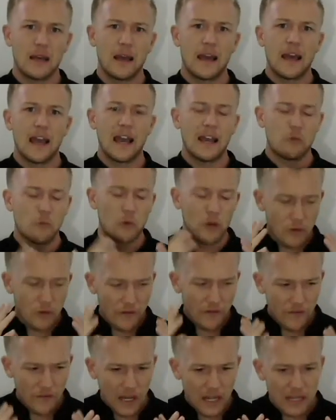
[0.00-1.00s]
And when we
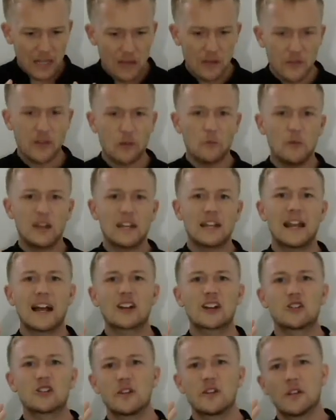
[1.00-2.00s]
find it, then we can
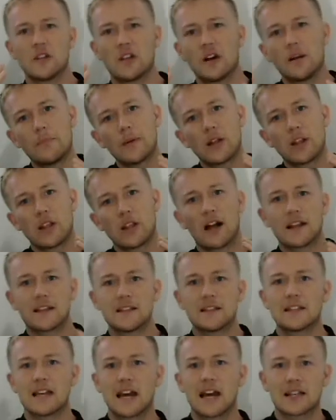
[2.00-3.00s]
actually lump a lot of the
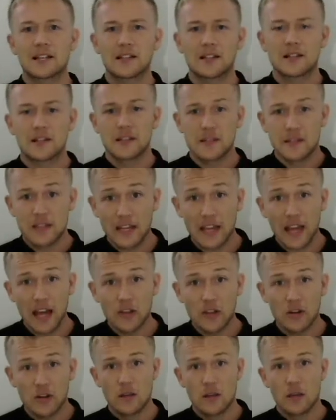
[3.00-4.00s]
tasks
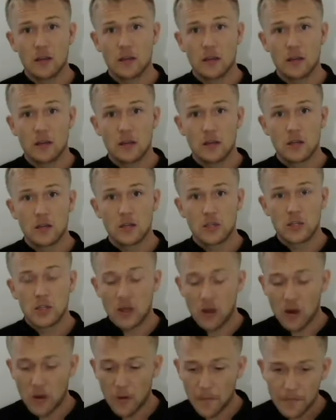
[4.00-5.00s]
together.
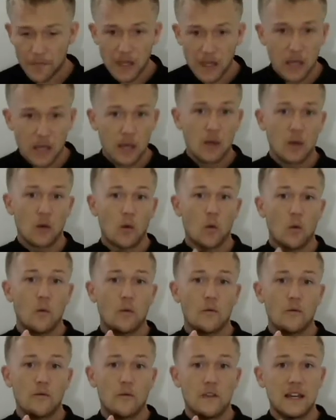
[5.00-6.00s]
So
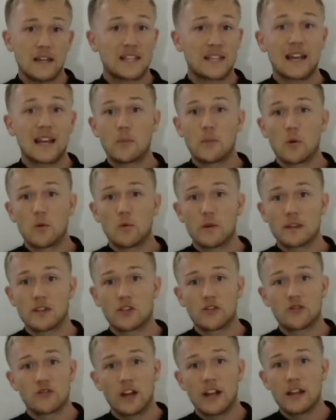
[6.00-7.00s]
the example with
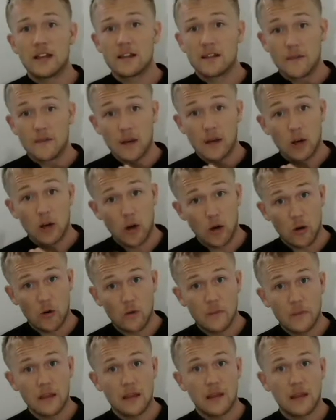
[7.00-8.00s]
creating the
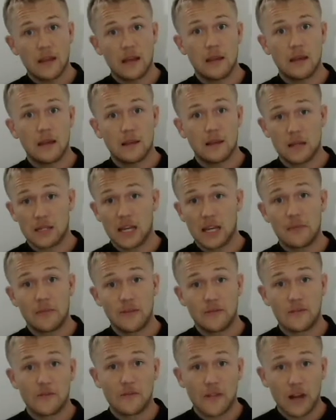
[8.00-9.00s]
home, the type
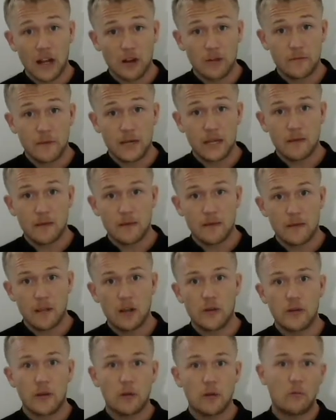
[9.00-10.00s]
of environment,
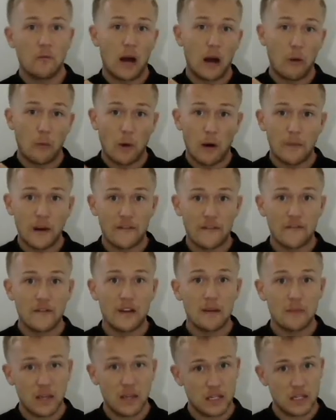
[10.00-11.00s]
that I want my
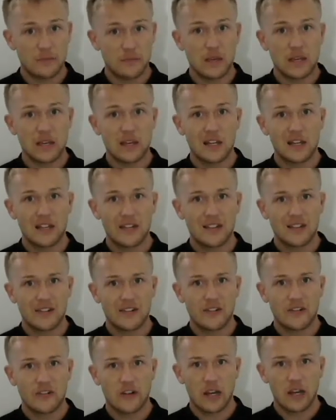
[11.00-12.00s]
family to be in,
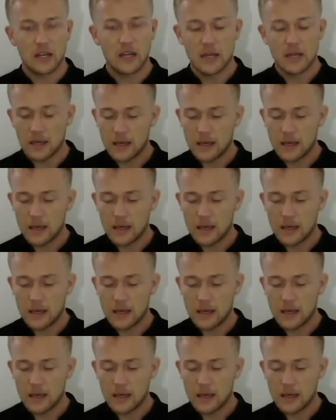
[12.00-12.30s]
right?